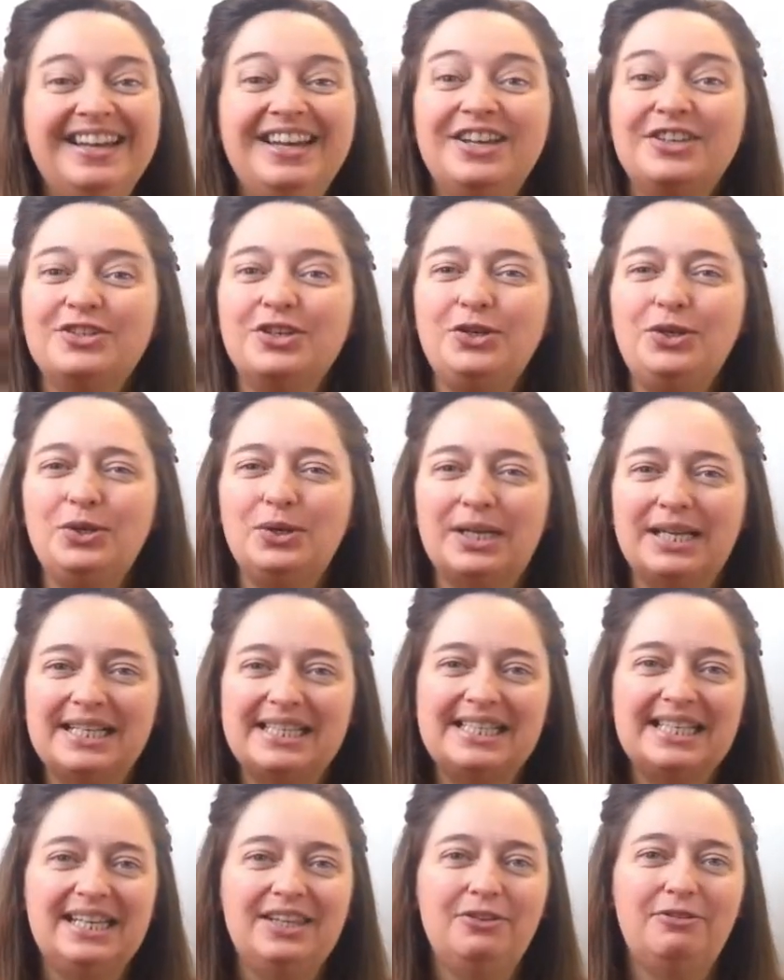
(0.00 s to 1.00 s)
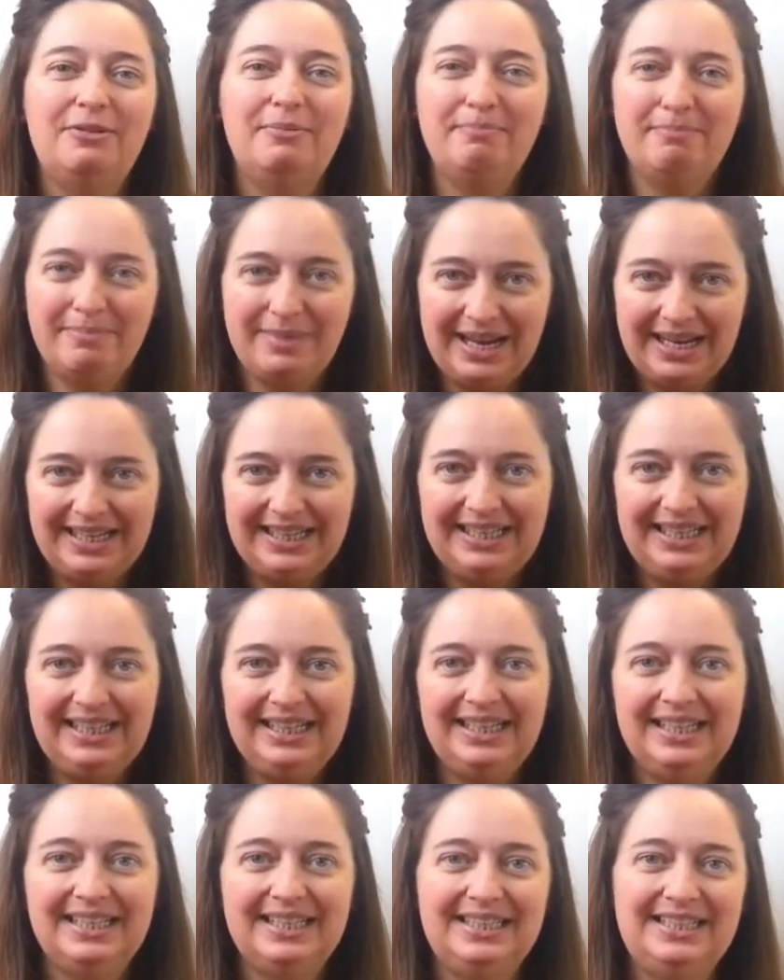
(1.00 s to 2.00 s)
So you can see there are
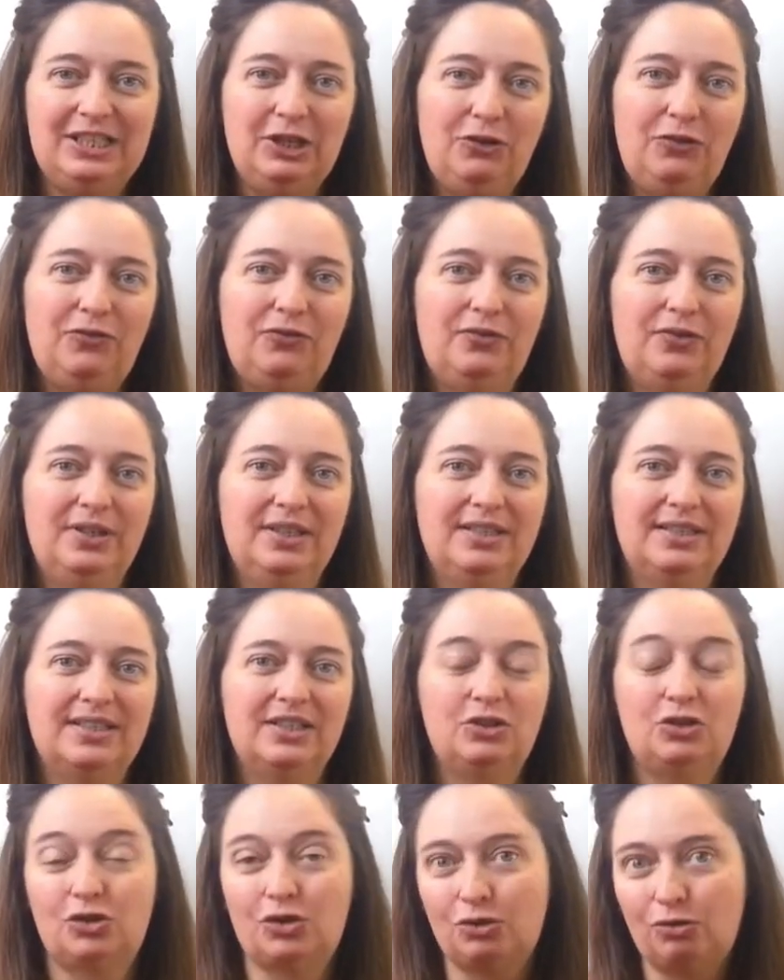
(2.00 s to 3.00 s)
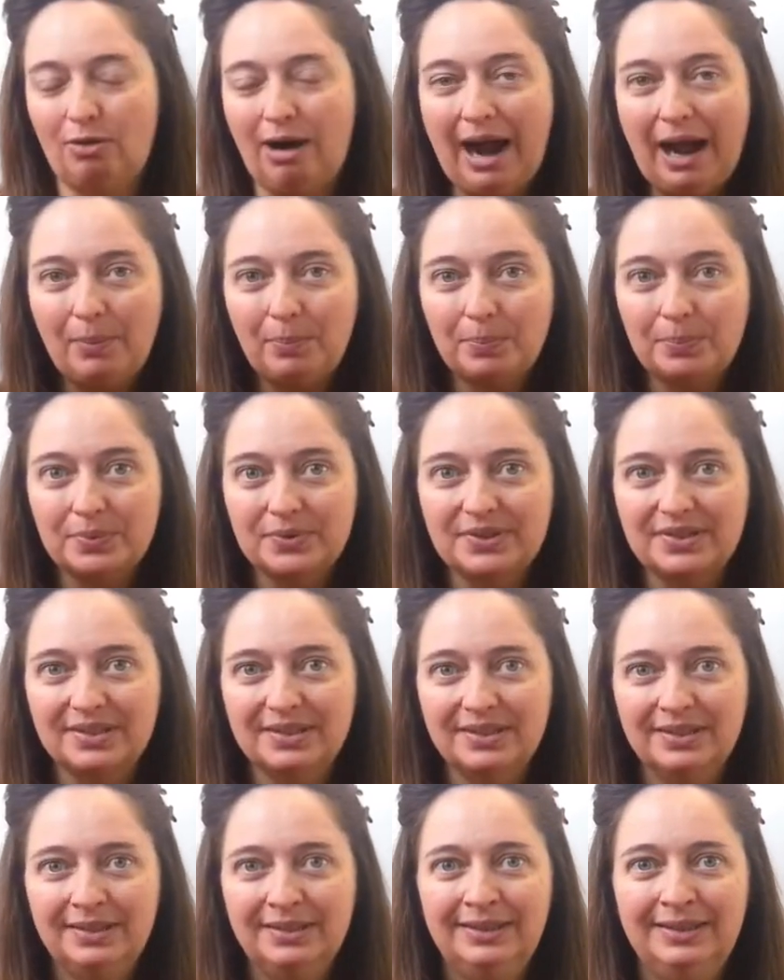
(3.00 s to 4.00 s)
many different traps
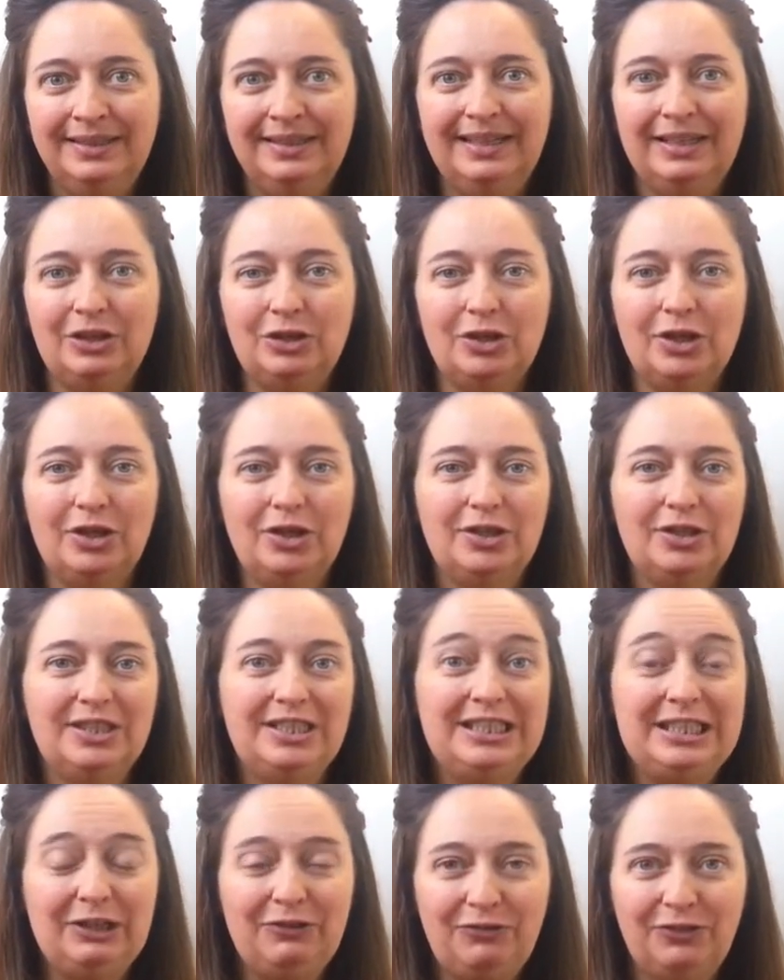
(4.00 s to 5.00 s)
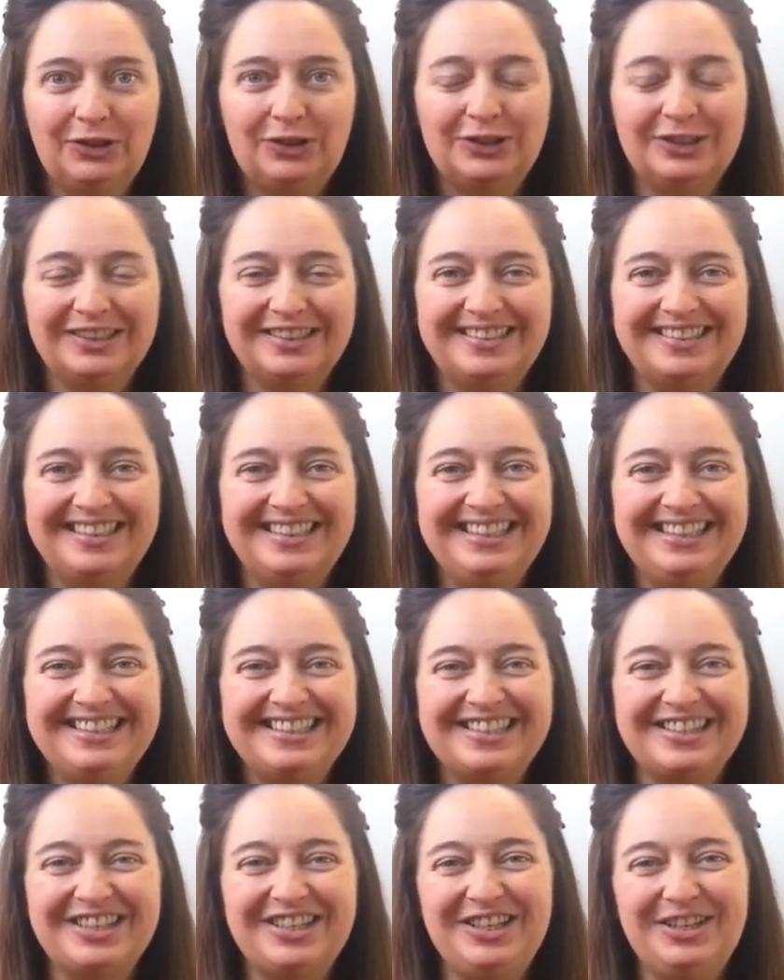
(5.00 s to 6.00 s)
and difficulties
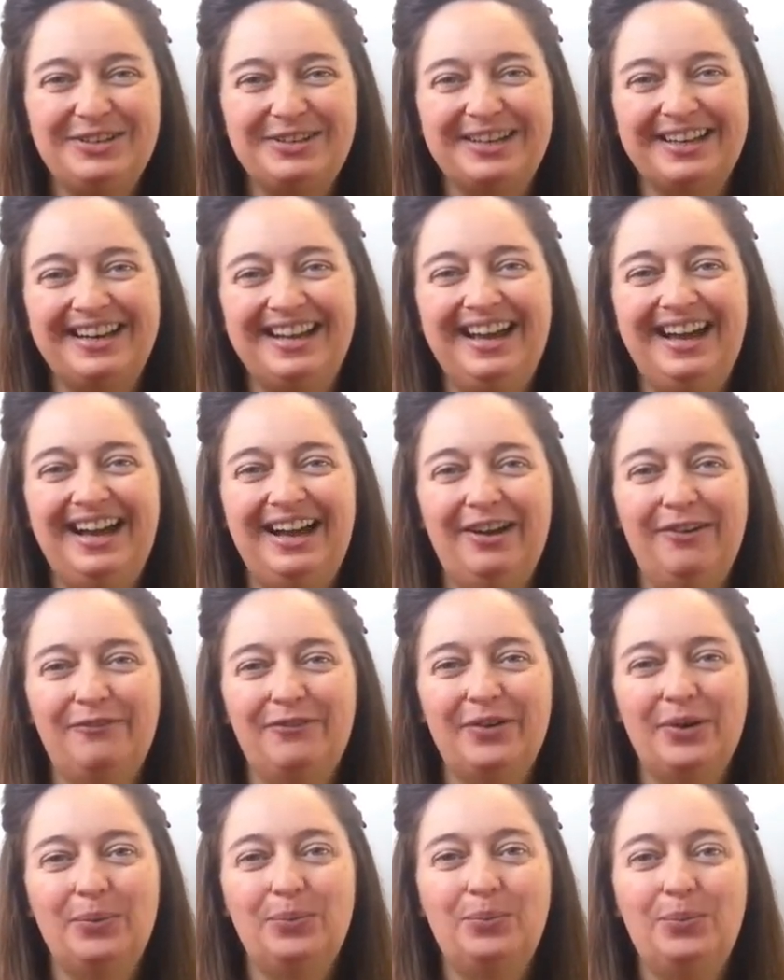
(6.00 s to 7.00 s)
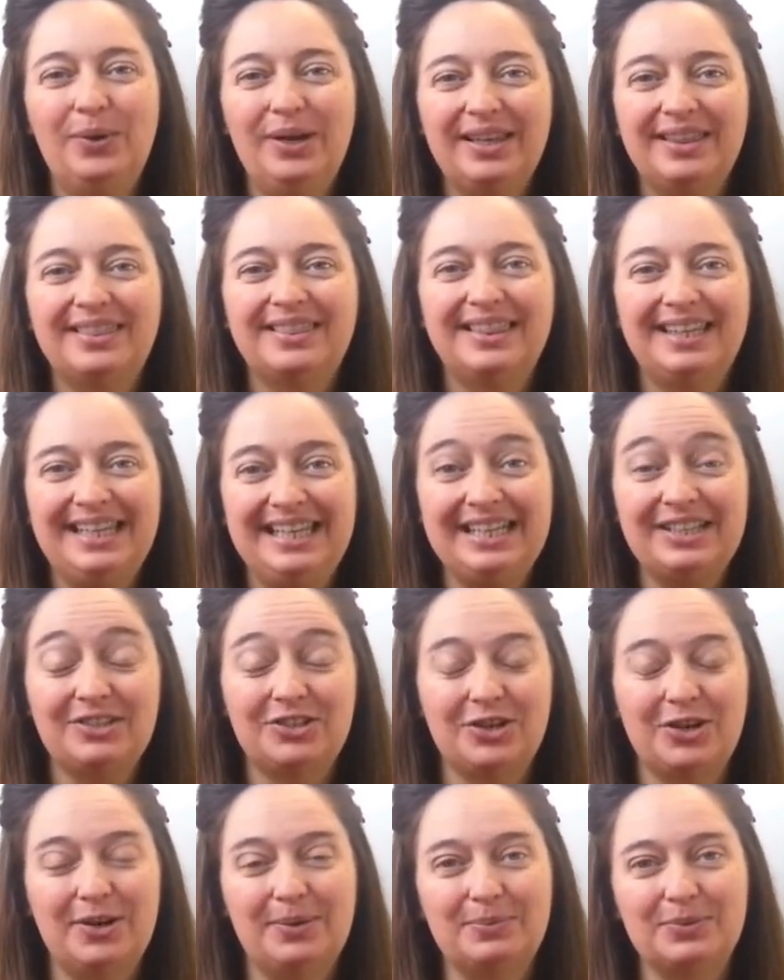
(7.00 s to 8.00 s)
that you can have with these
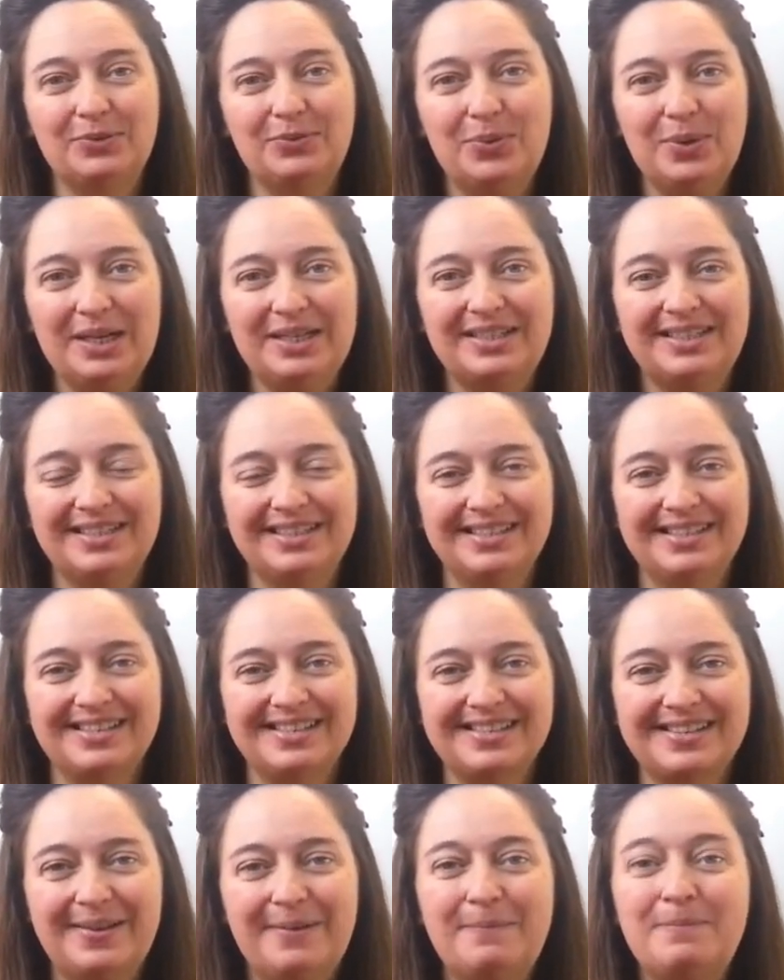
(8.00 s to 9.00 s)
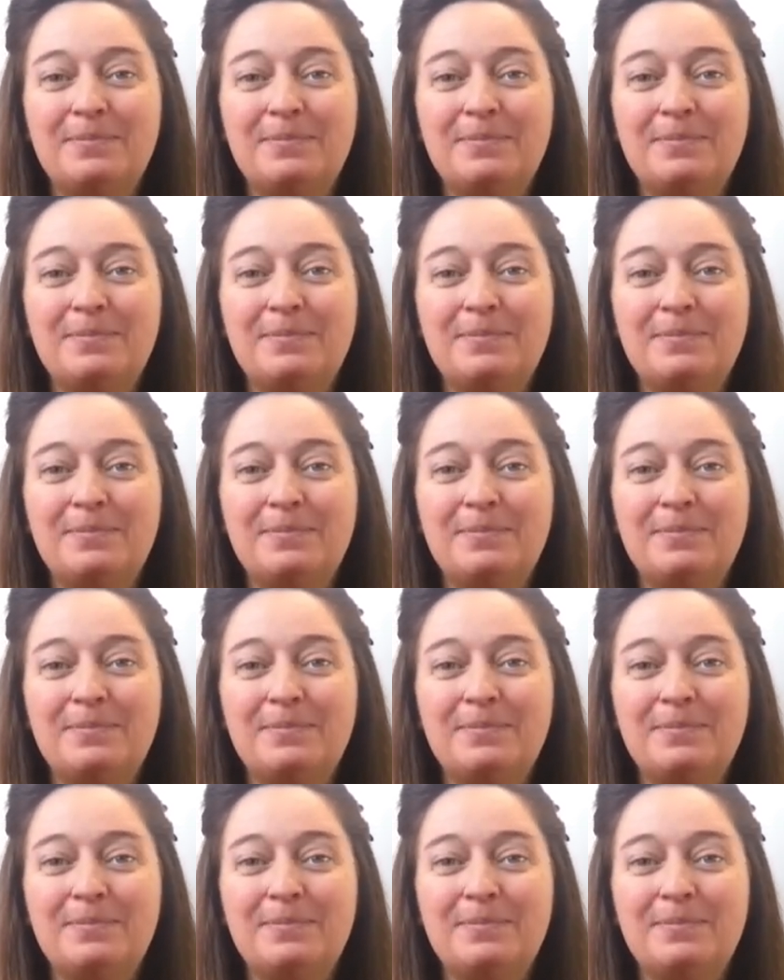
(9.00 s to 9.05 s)
types of questions.